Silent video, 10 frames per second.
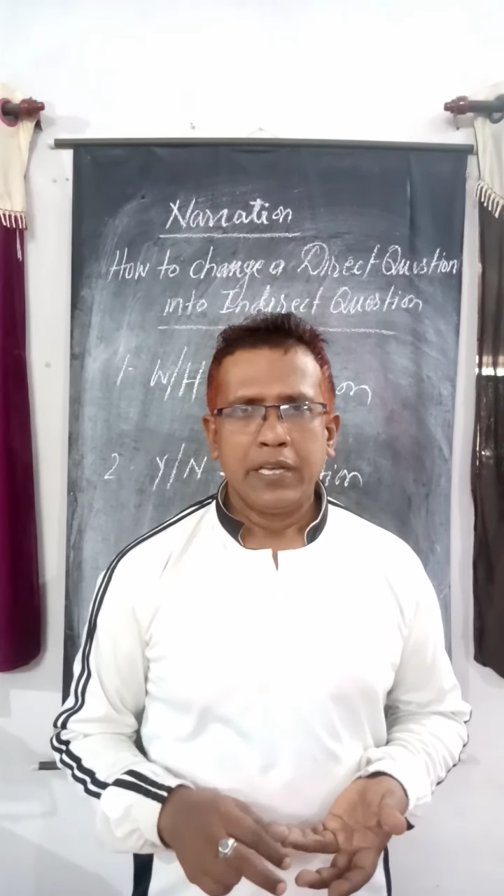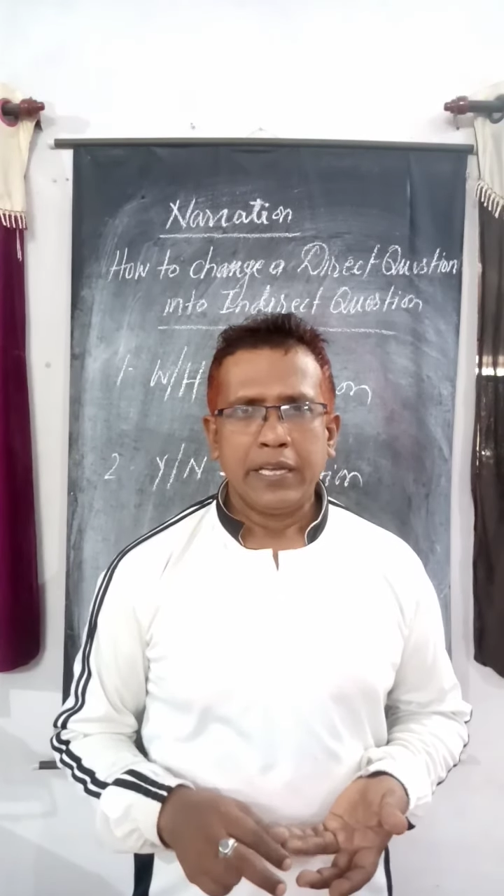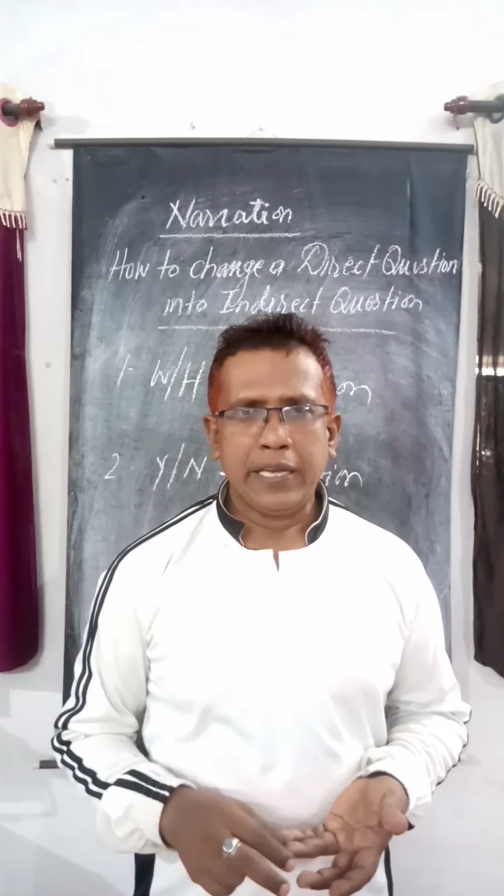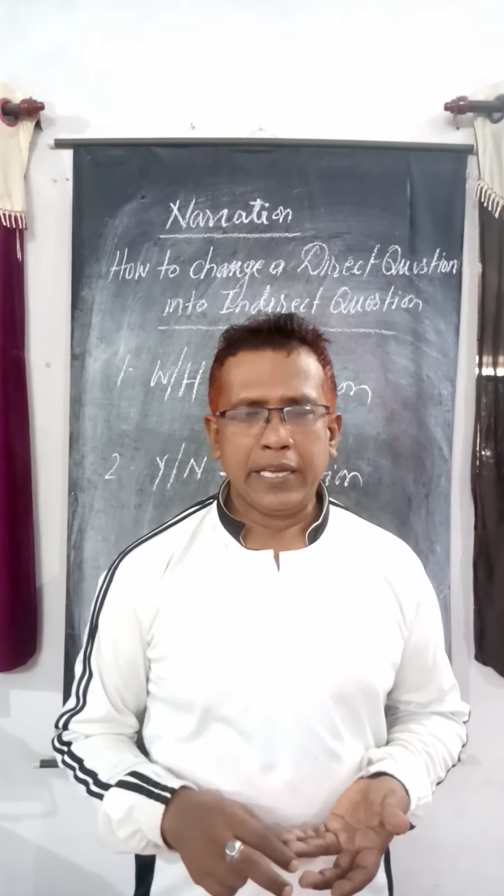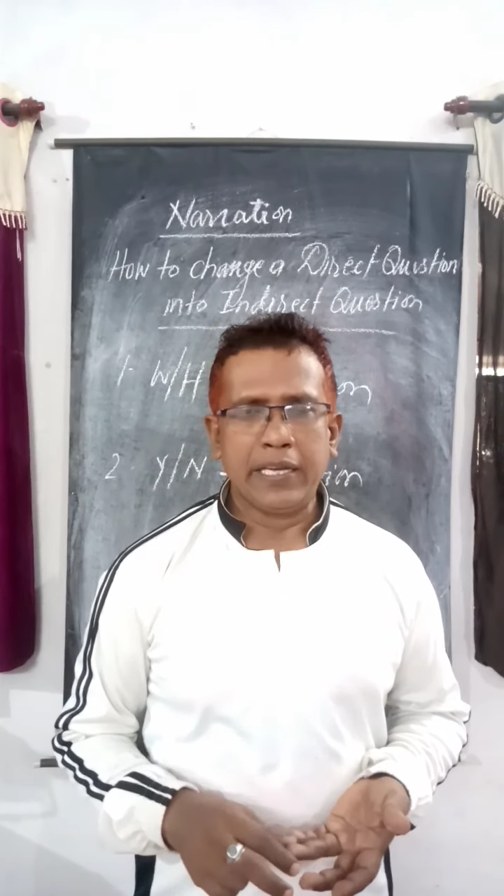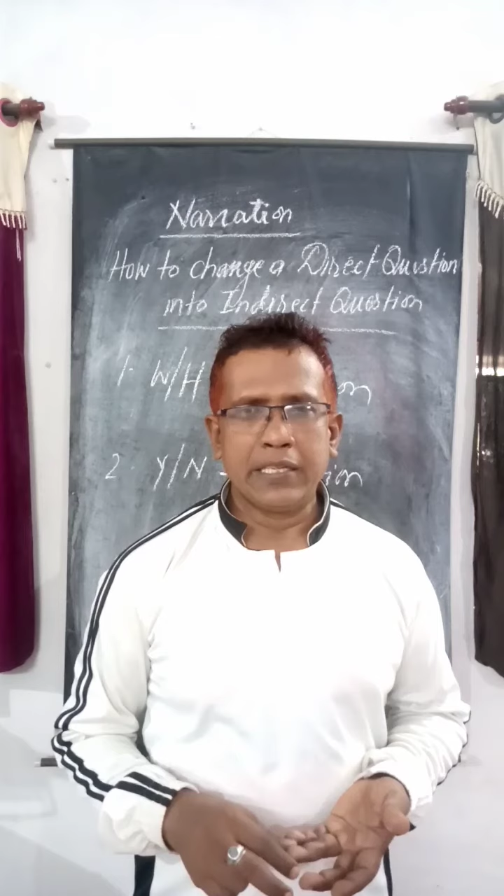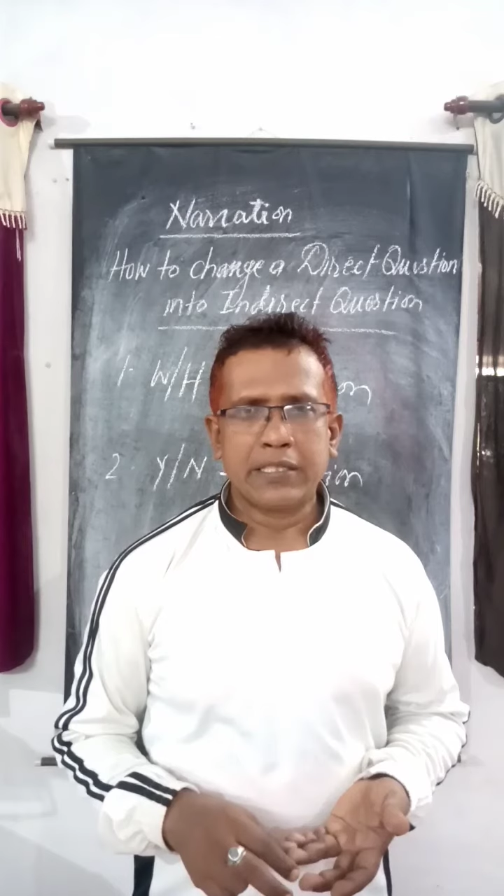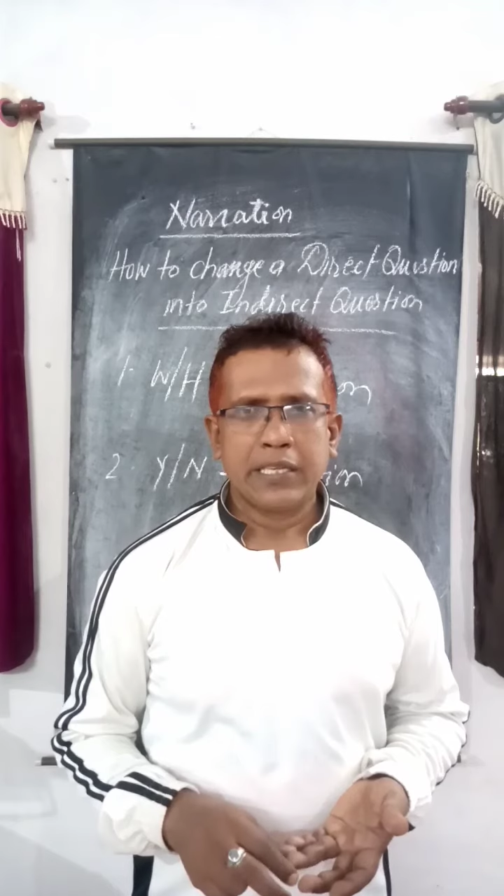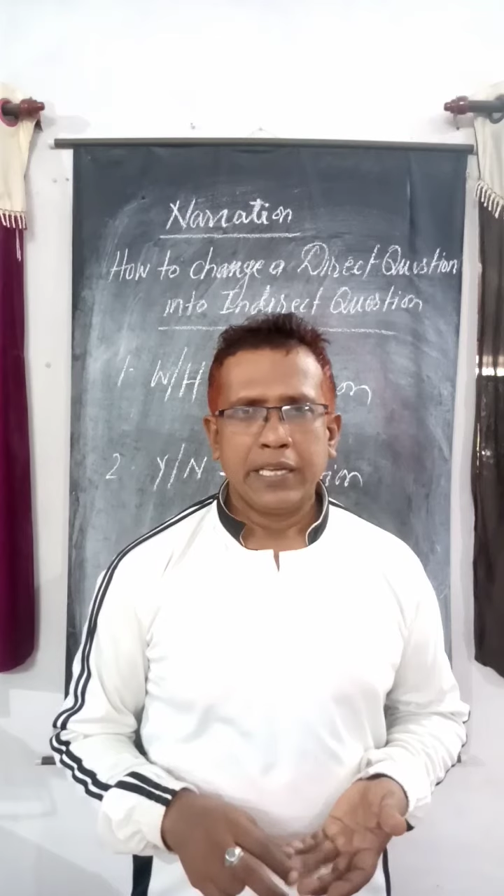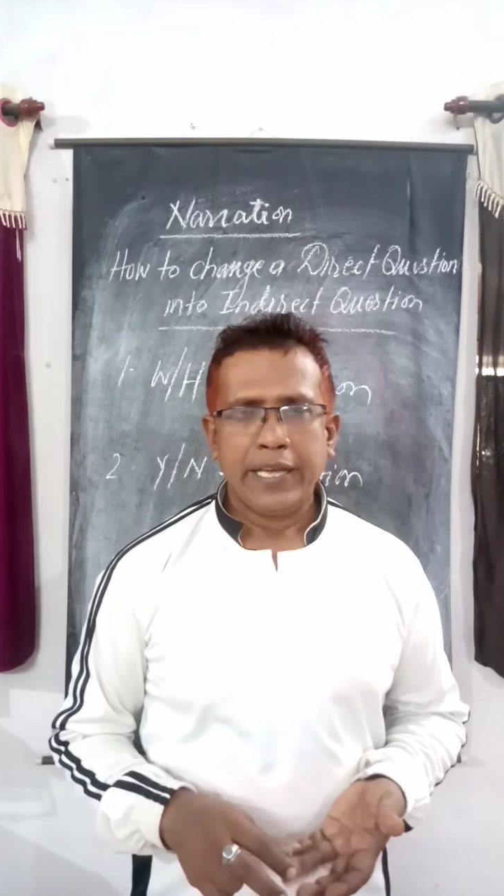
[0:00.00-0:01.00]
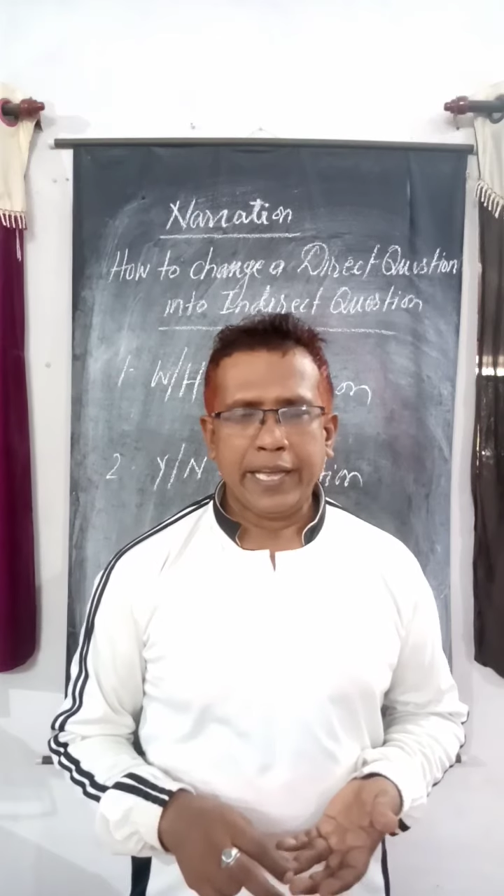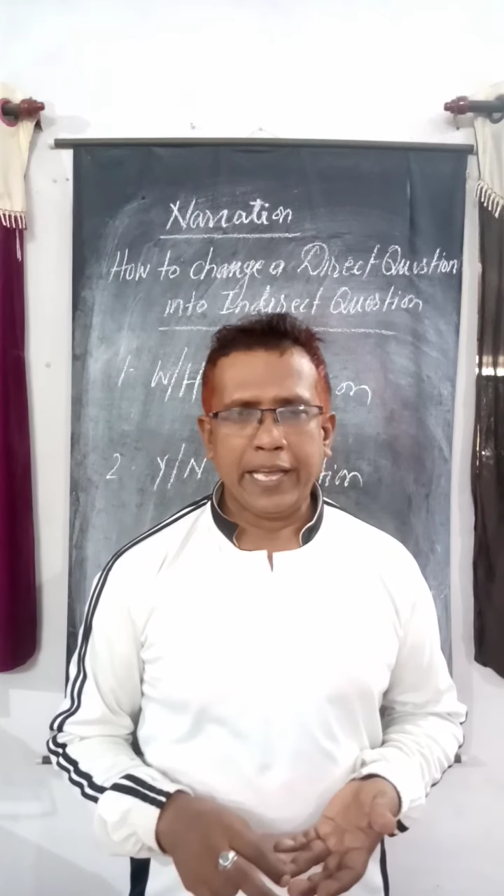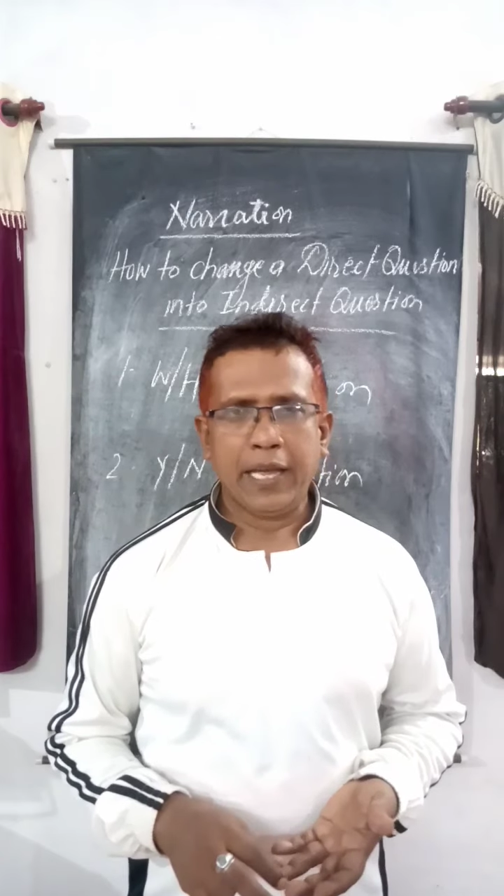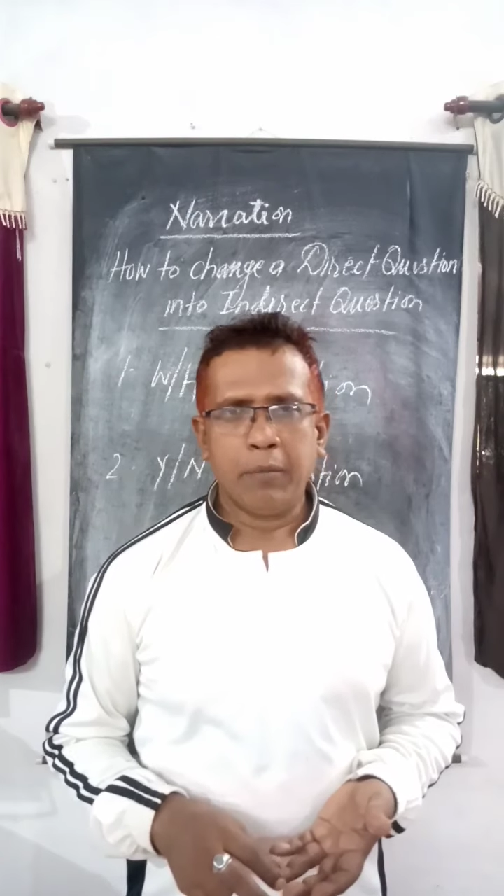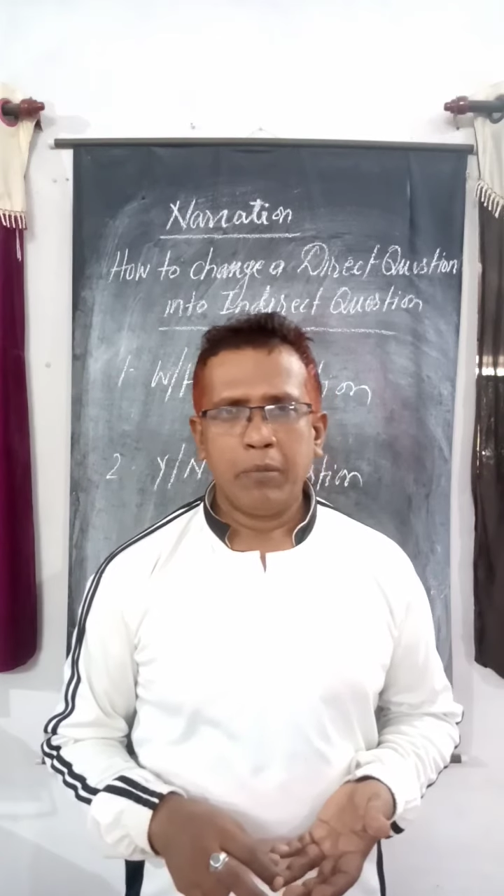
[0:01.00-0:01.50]
is,
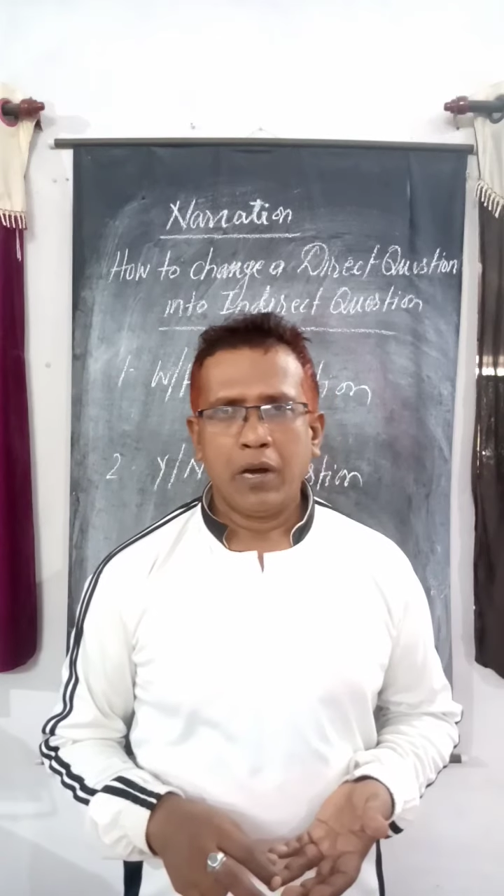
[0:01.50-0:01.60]
am,